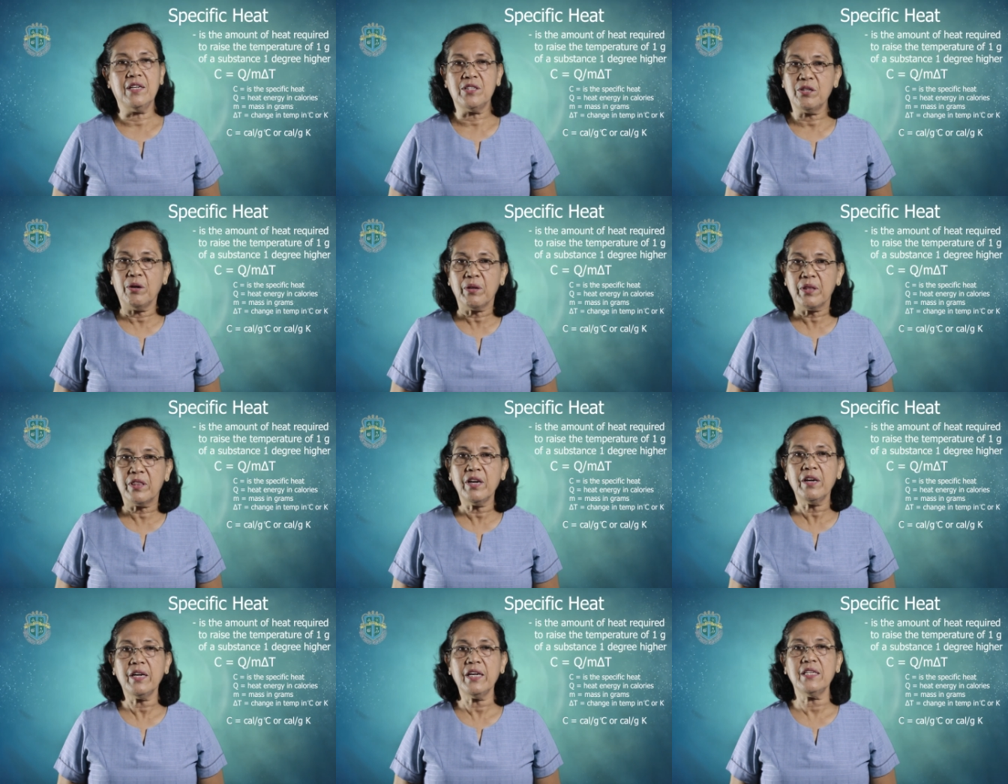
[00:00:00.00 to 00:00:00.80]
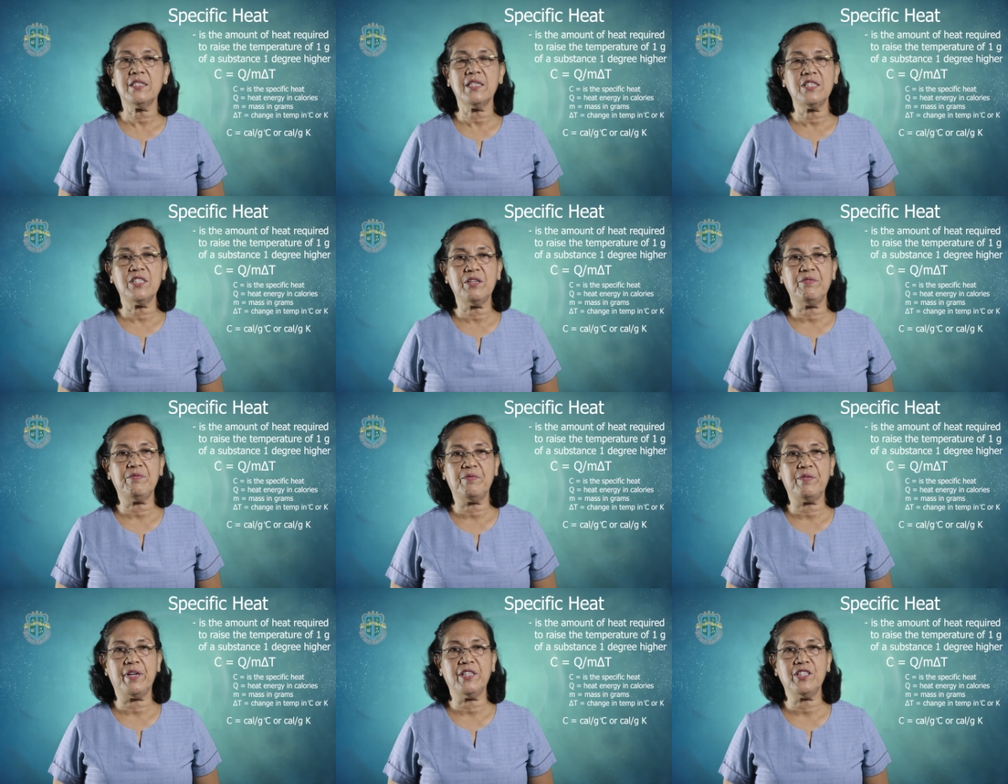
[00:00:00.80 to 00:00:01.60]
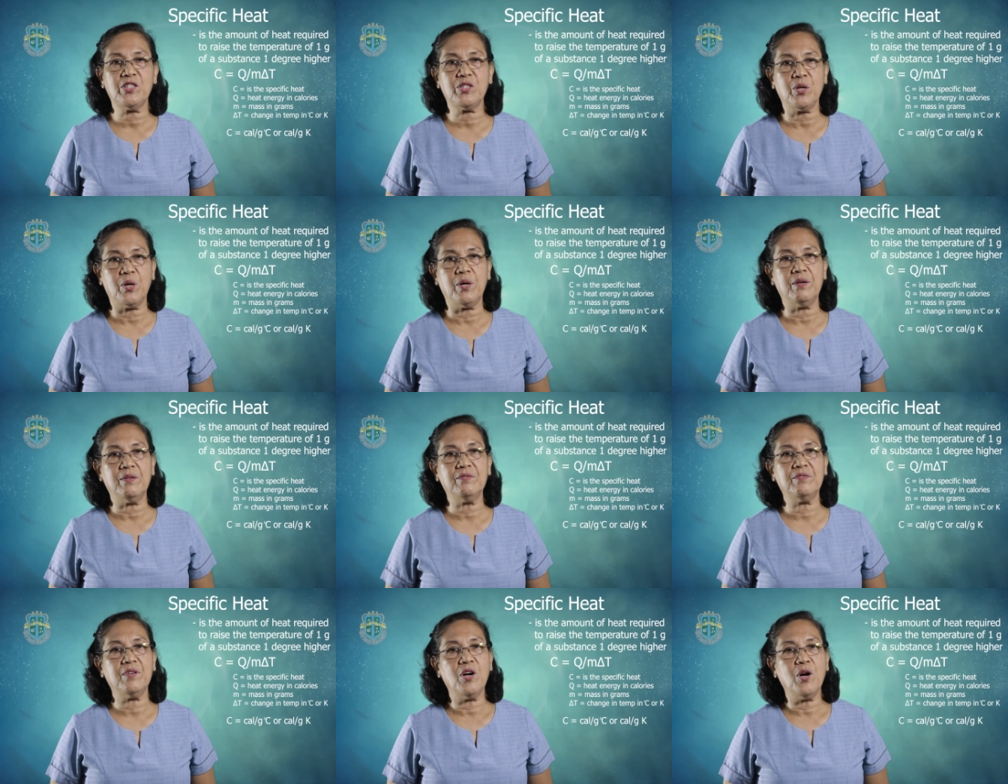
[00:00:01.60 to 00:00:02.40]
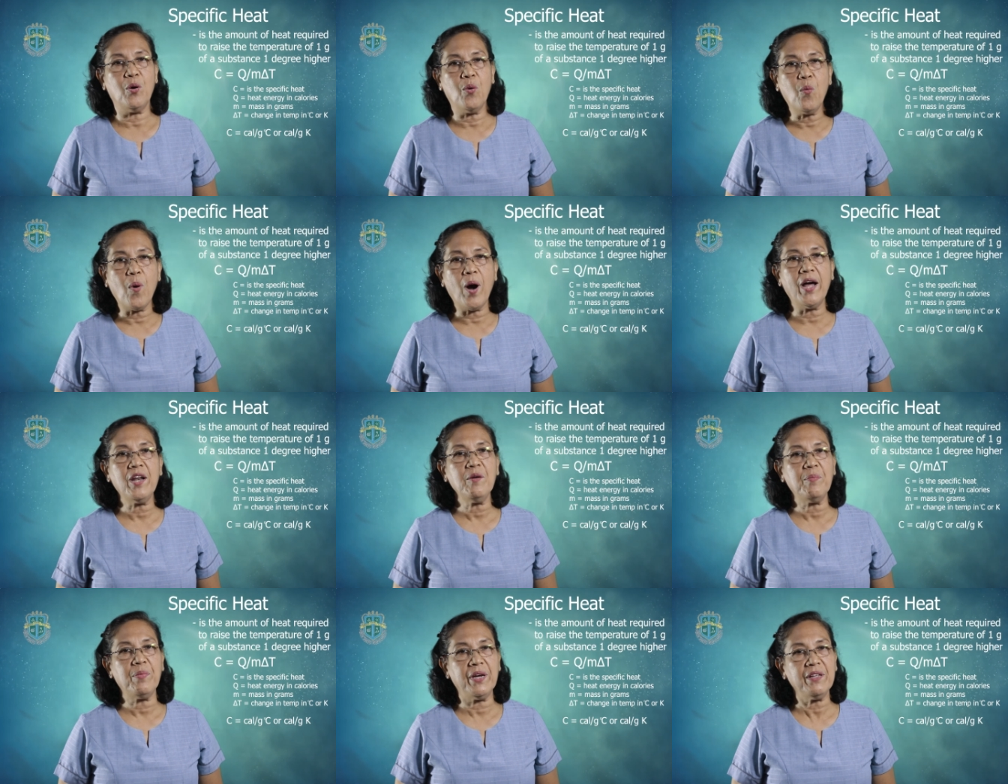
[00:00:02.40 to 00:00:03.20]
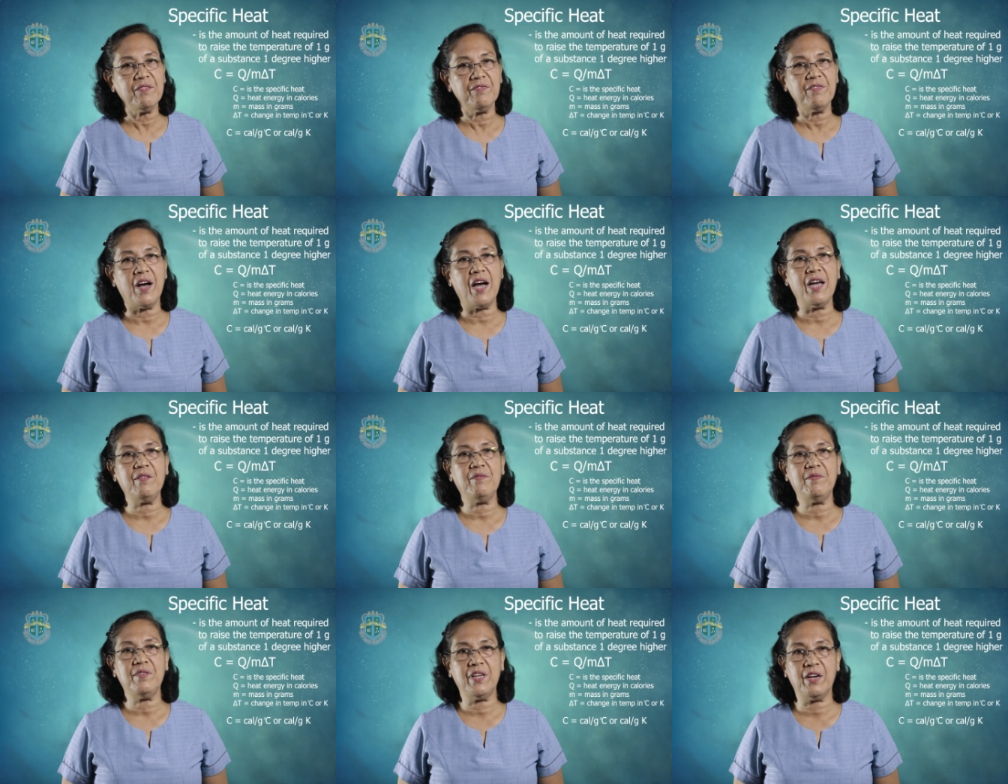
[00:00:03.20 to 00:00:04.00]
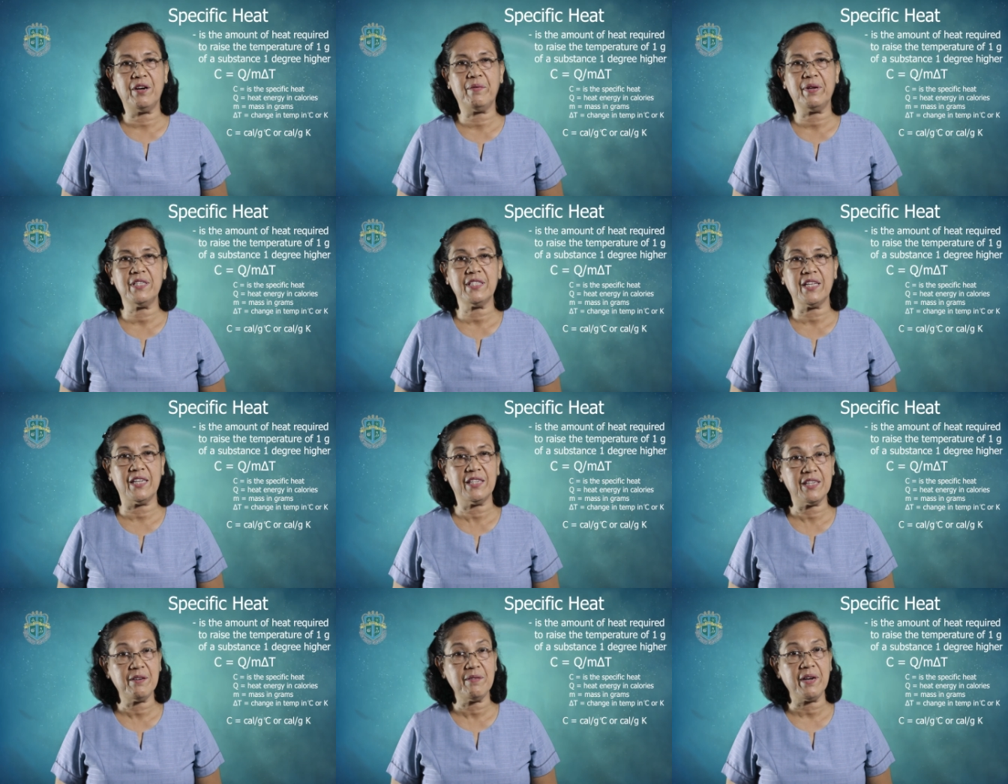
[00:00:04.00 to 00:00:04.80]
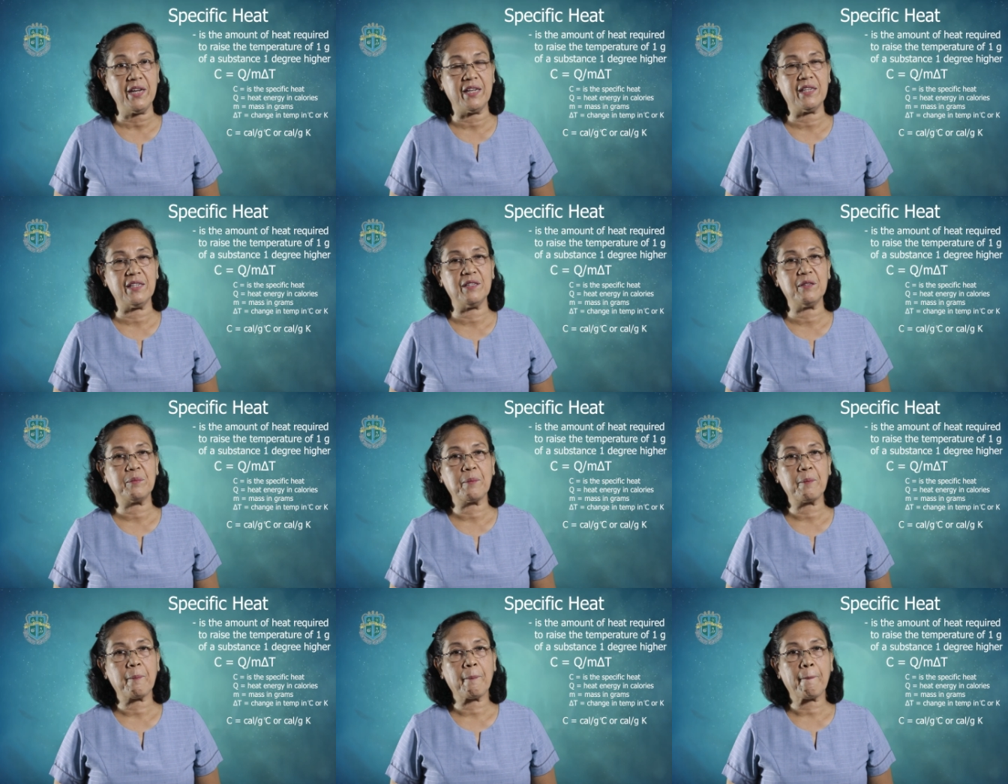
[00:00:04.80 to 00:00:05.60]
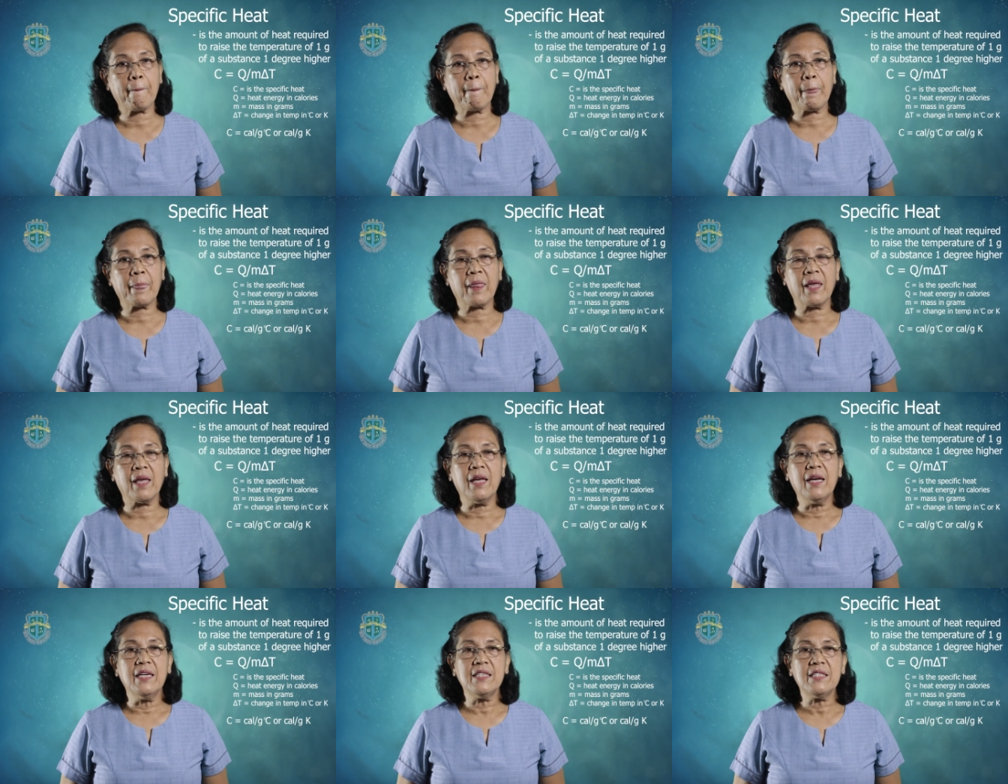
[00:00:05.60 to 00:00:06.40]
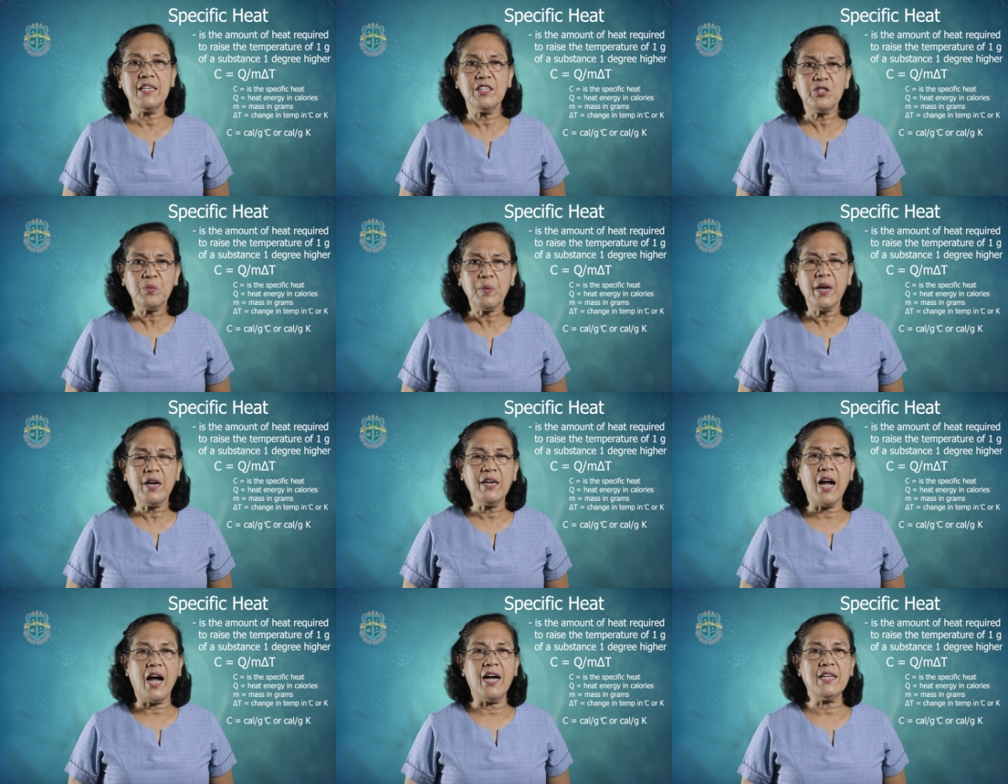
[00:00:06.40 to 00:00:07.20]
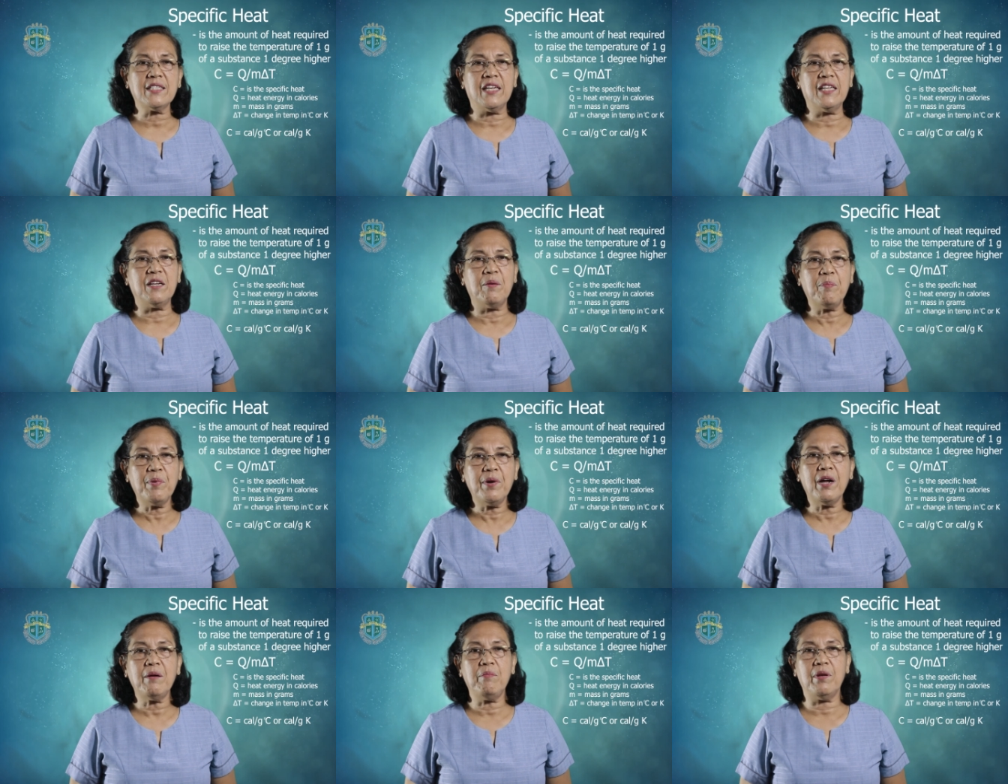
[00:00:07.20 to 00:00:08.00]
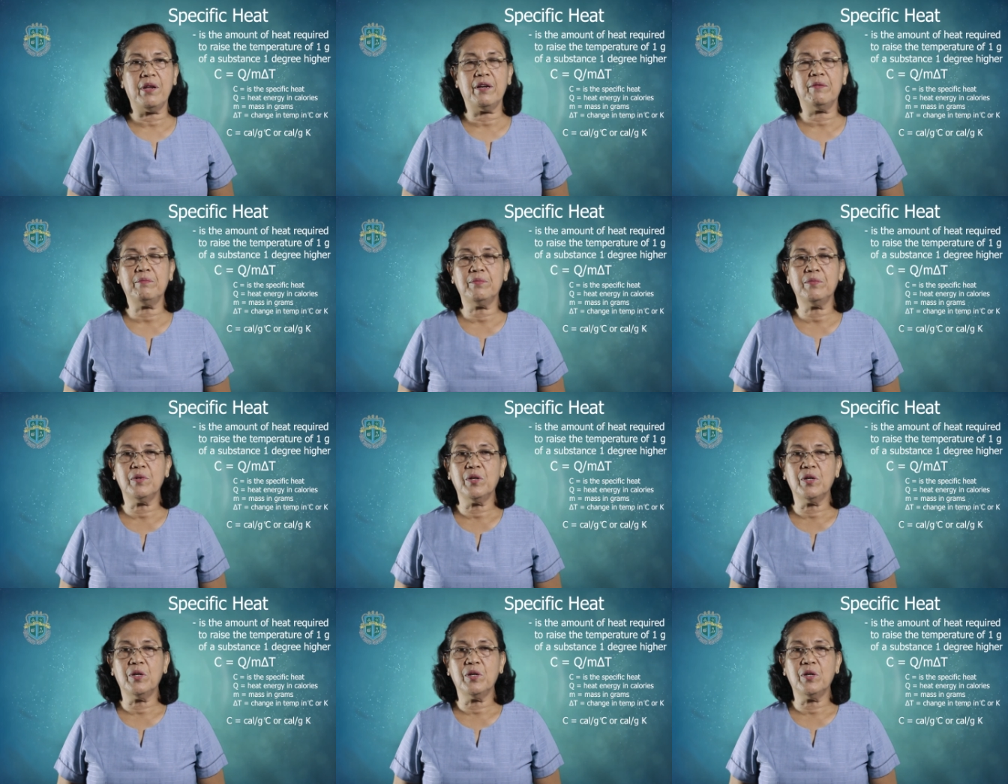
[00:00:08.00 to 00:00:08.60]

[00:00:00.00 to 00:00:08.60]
So there is a difference of 1.5 degrees centigrade. Since we are asking the problem